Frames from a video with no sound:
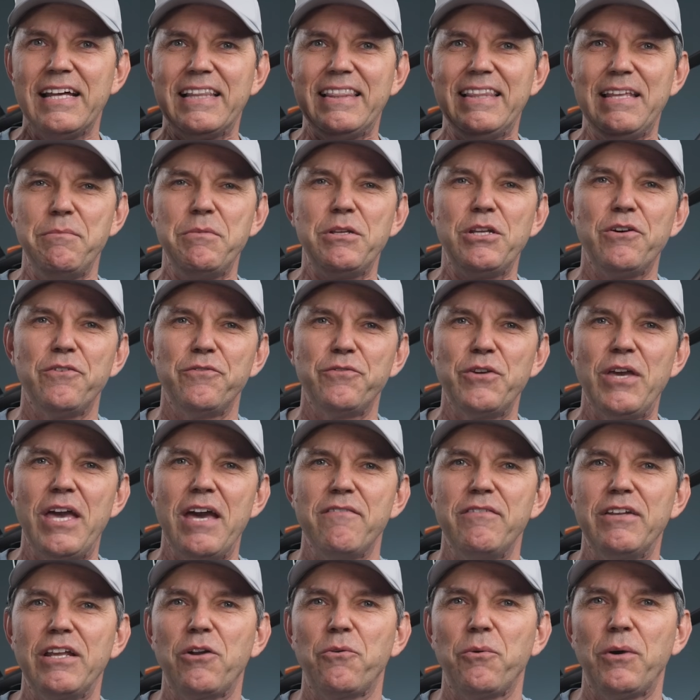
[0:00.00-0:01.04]
Let me know if you
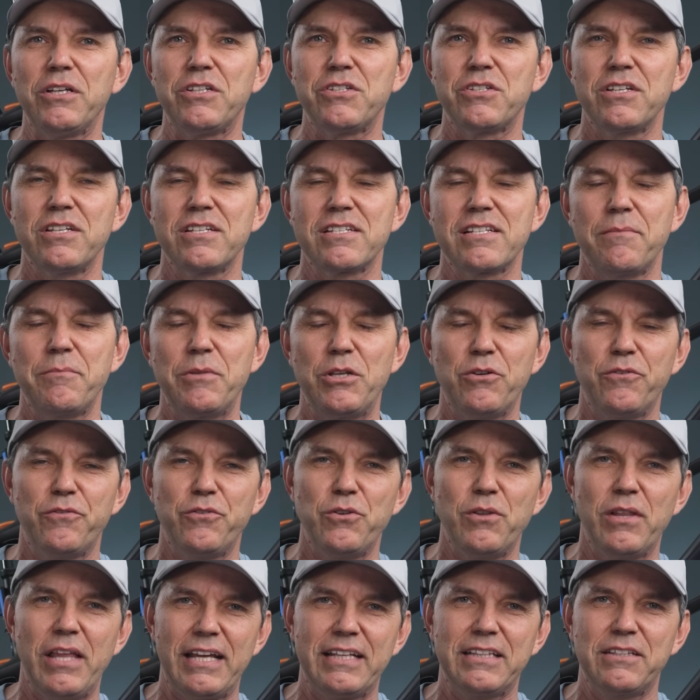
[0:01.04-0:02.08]
have any questions. Let me know if
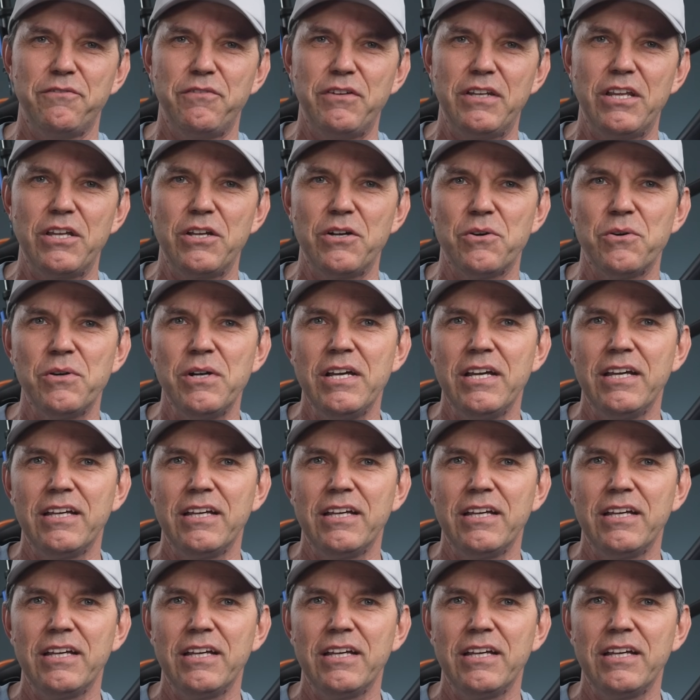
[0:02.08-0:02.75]
you liked the video.